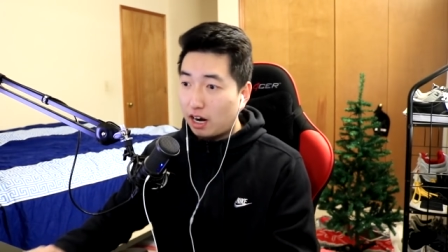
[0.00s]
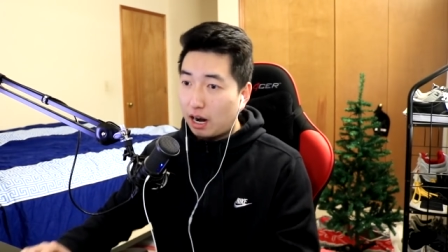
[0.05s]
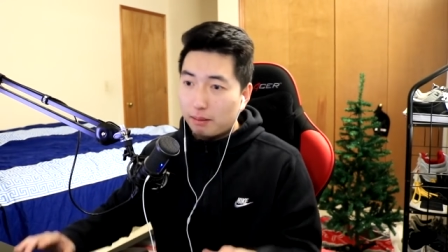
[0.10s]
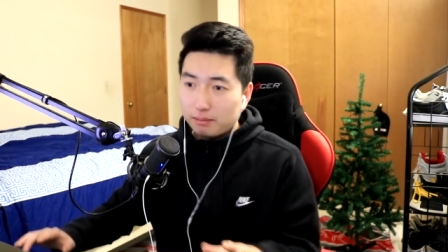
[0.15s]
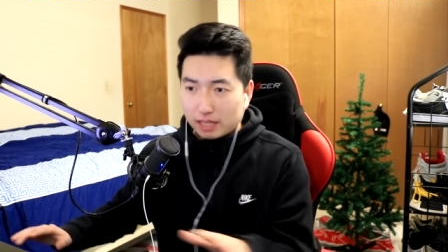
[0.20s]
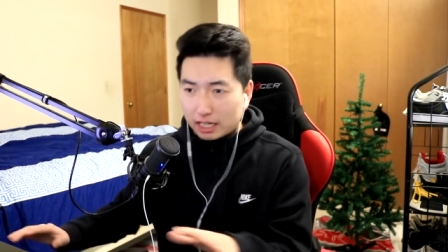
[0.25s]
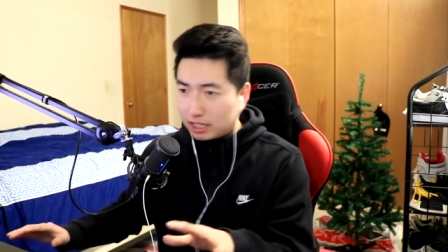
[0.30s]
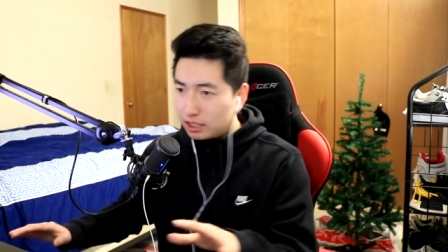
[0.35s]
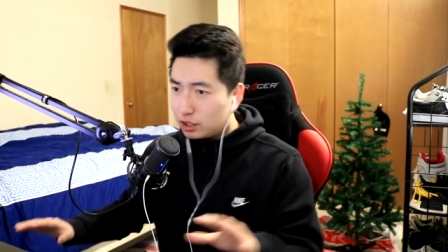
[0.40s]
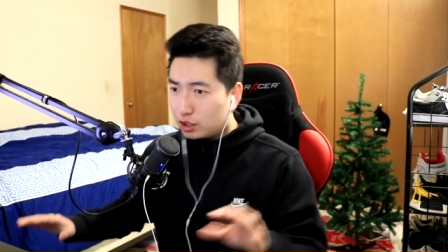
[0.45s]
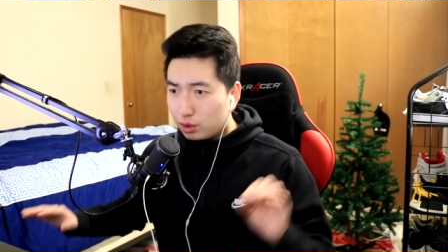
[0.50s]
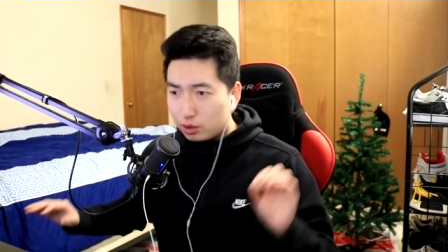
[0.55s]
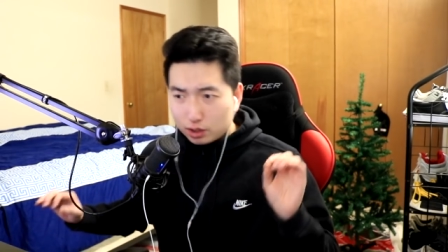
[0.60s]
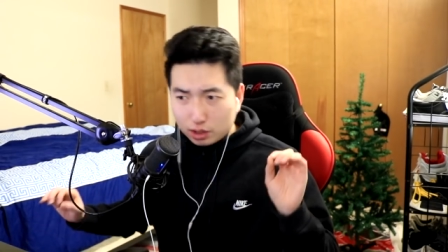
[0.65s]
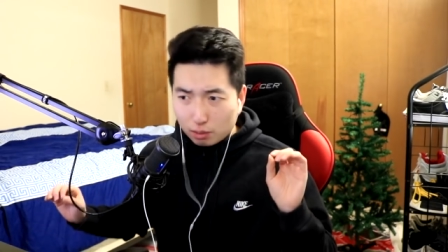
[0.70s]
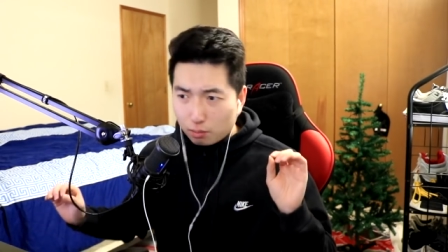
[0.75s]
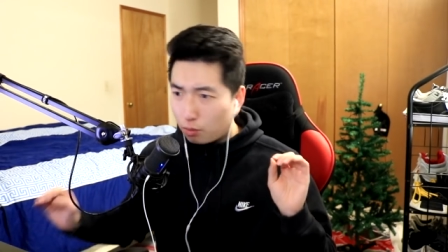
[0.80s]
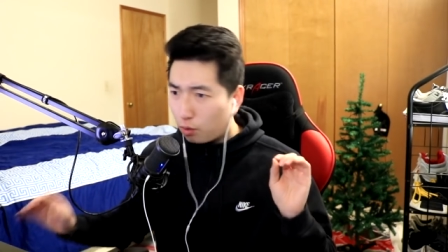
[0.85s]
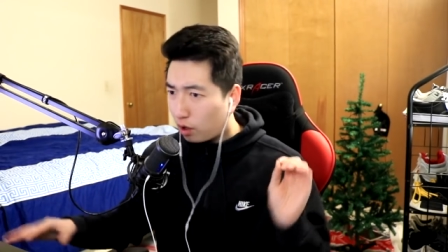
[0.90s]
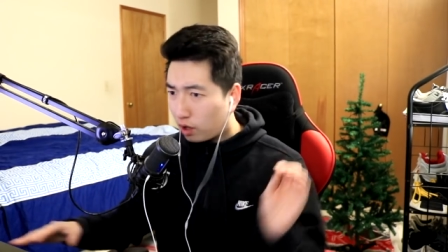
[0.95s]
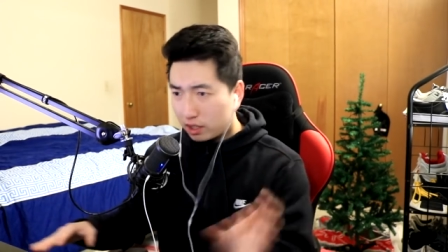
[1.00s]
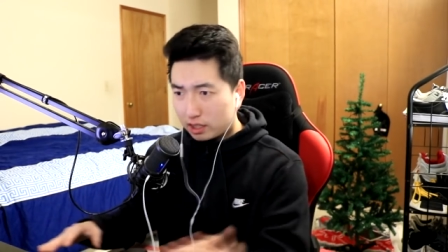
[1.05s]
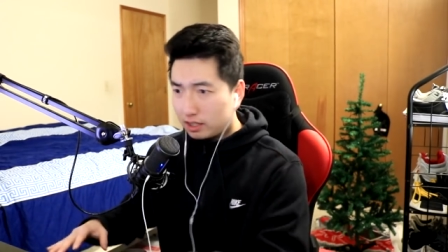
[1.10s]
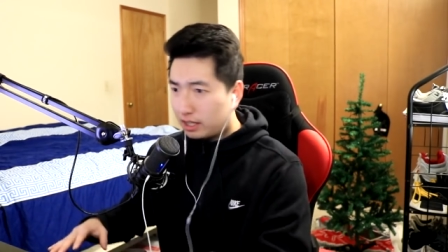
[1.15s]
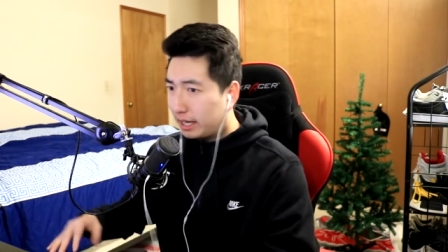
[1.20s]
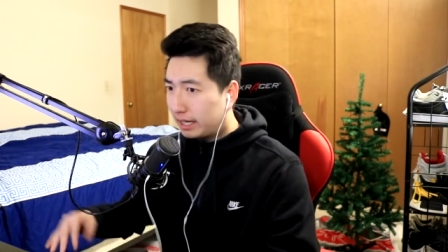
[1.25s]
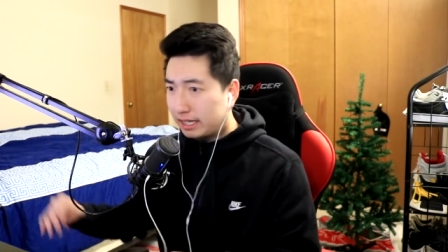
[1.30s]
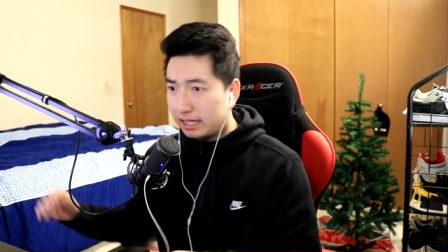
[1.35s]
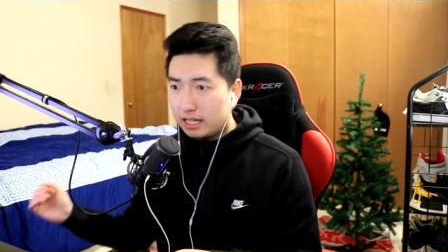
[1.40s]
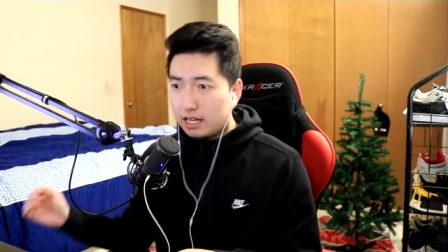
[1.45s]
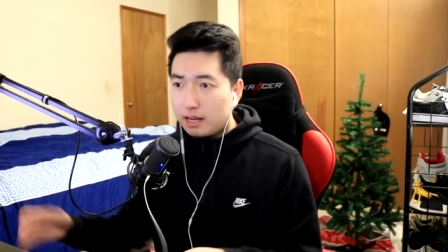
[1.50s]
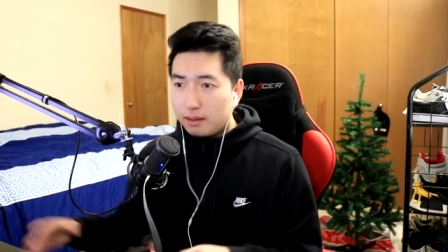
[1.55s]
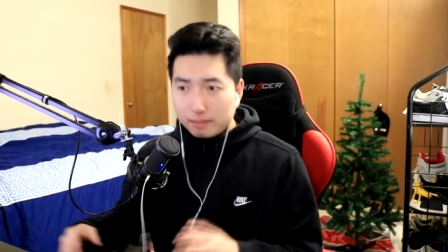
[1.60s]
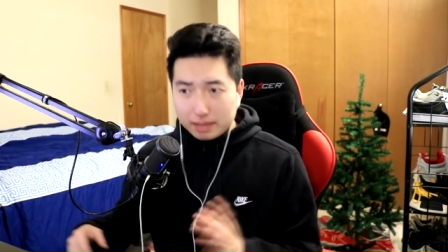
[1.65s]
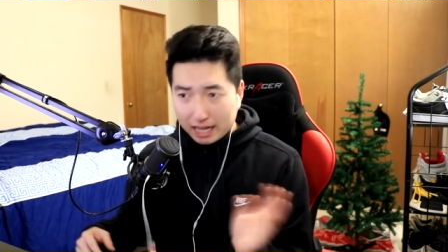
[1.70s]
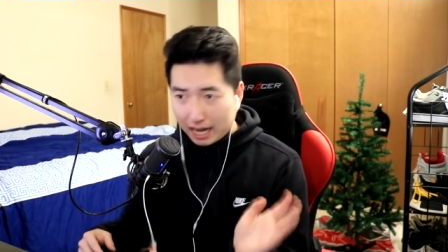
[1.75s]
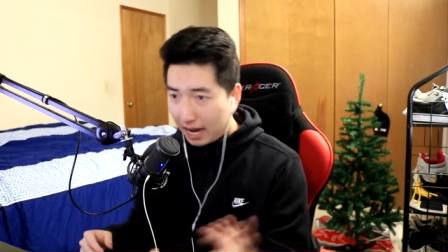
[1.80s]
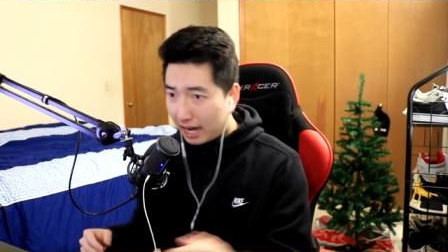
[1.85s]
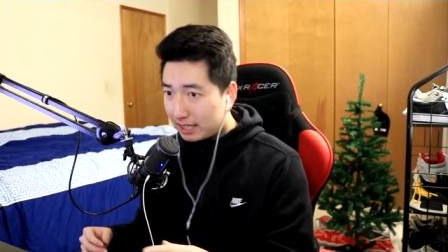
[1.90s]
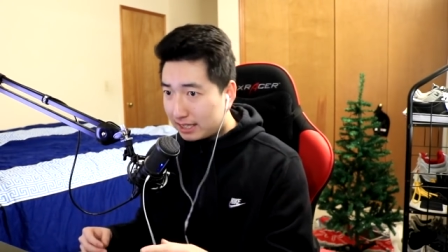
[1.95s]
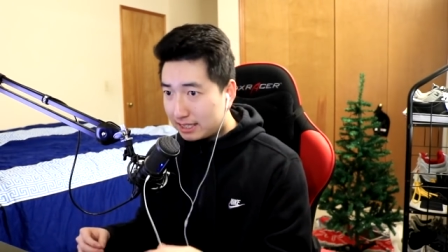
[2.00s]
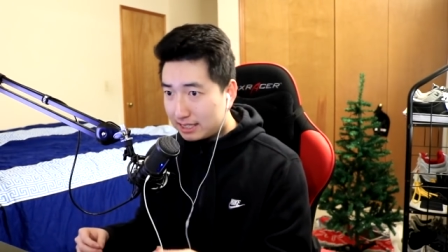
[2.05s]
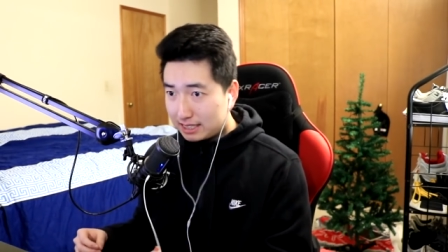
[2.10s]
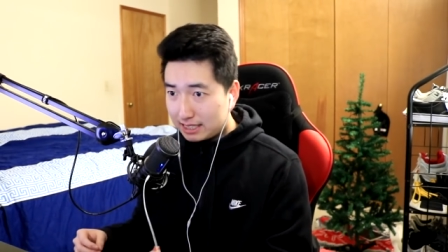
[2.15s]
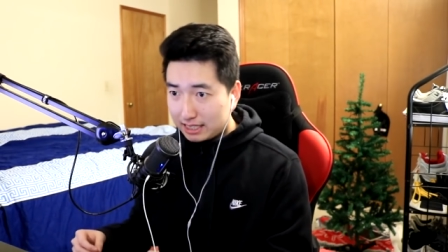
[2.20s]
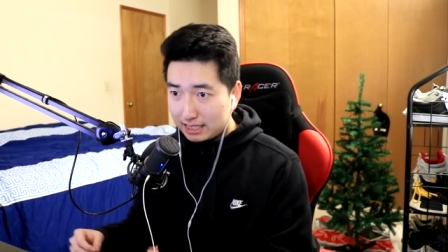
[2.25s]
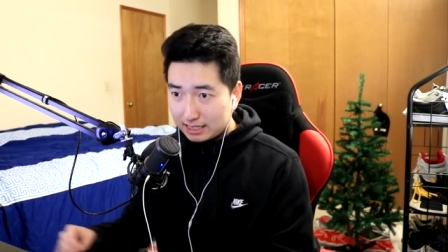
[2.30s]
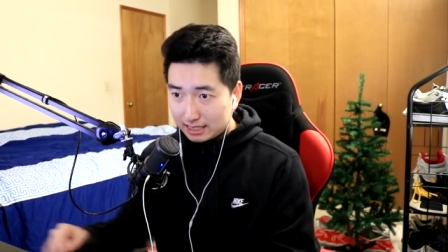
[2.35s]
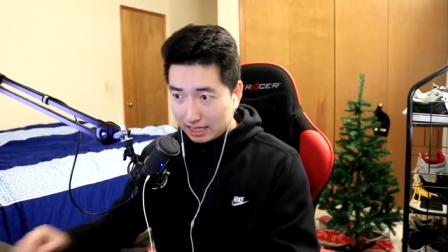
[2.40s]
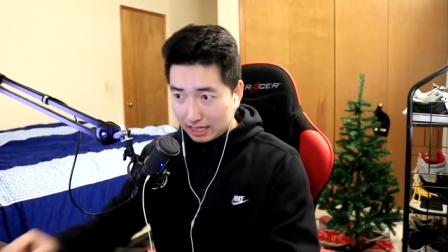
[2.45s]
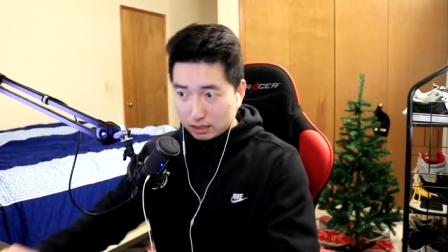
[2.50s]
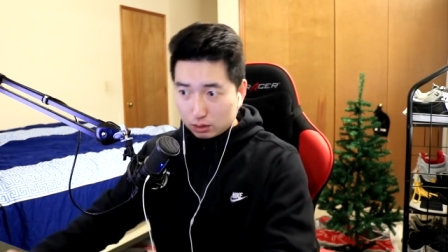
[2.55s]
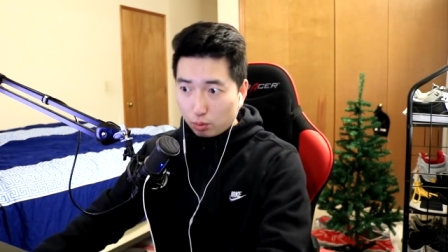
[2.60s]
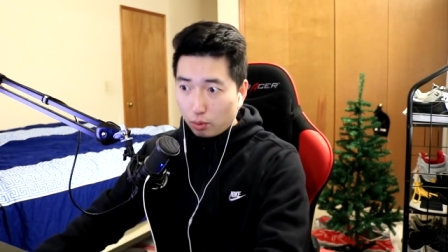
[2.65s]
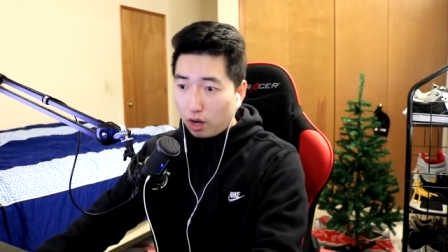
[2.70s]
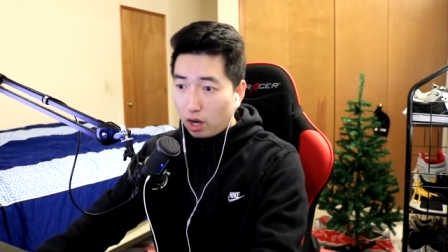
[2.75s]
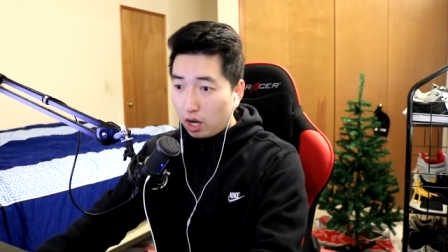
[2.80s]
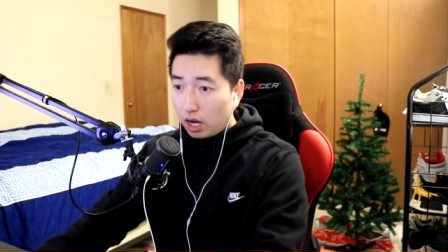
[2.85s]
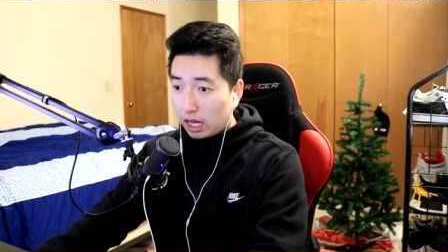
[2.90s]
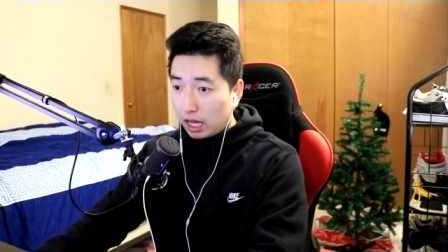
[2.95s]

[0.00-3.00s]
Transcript: I'm gonna do some work like behind the scenes as well,